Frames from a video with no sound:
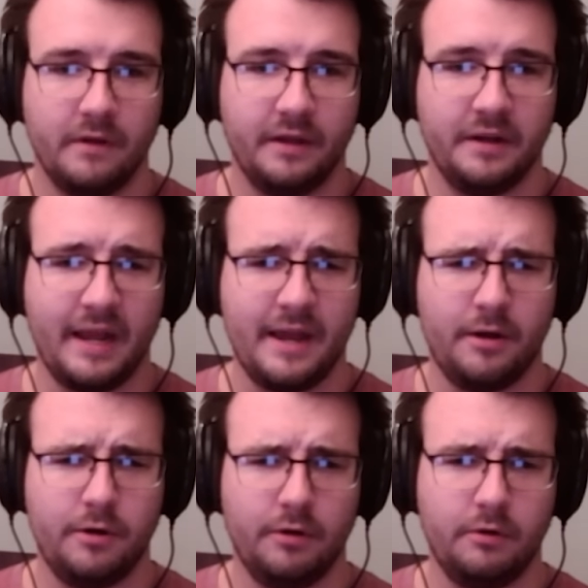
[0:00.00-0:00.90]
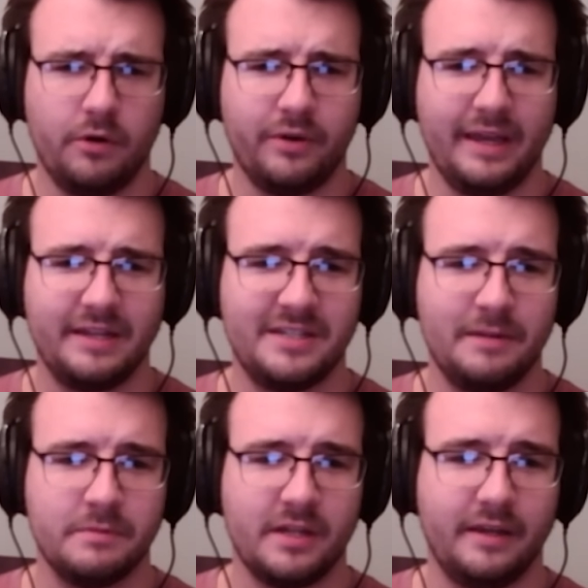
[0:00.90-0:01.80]
And now, okay, it
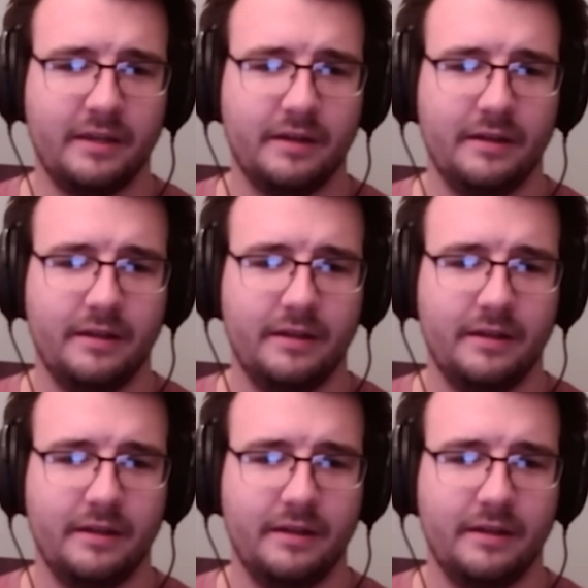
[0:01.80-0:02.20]
seems like